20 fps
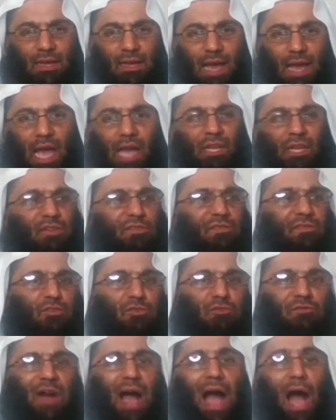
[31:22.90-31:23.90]
And if
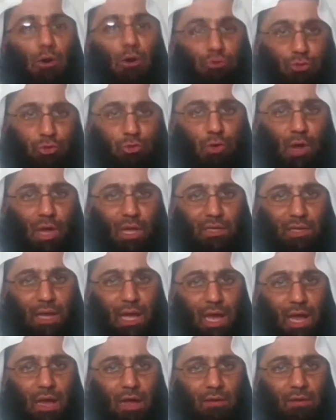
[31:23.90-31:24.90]
you vow to
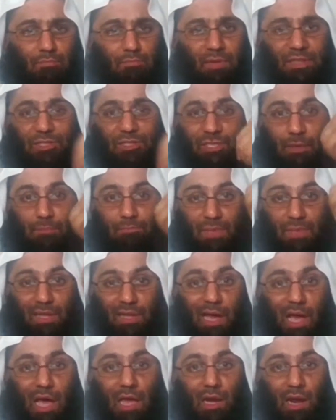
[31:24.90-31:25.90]
Allah but
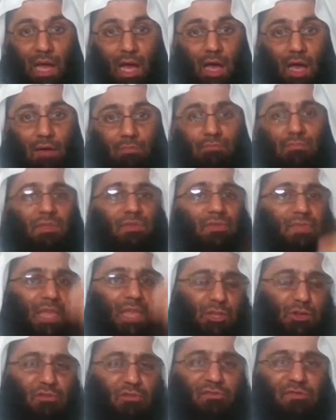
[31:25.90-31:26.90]
something haram,
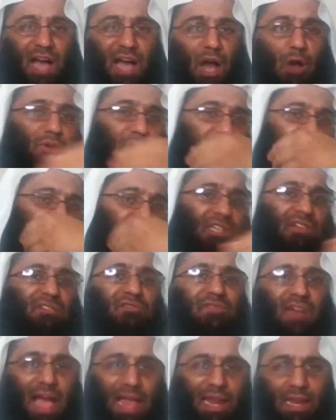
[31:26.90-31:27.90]
then your vow is
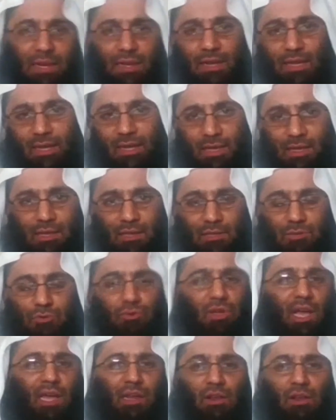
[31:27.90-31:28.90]
invalid. You
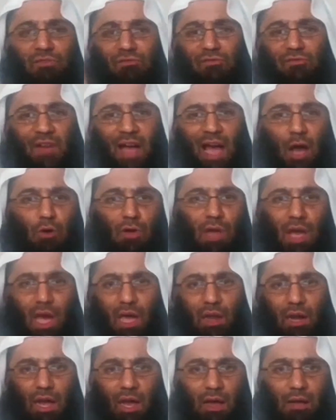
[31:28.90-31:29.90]
cannot vow
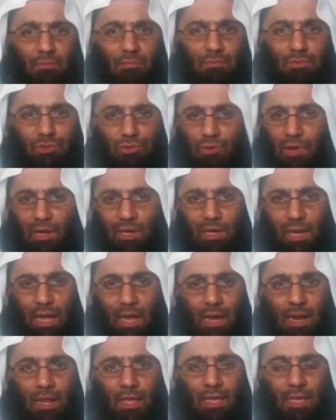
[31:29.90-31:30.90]
haram to
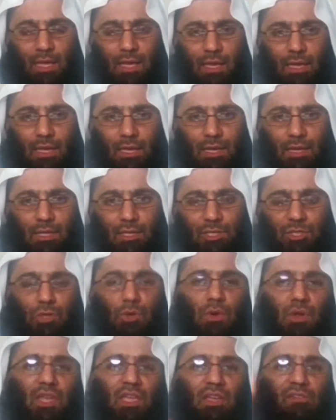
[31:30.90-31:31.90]
Allah.
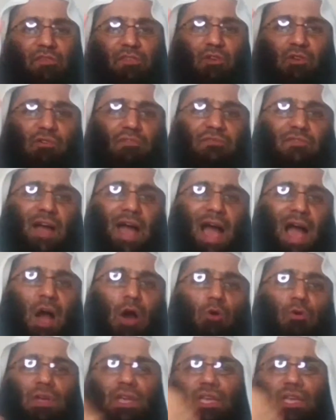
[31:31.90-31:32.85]
So if your vow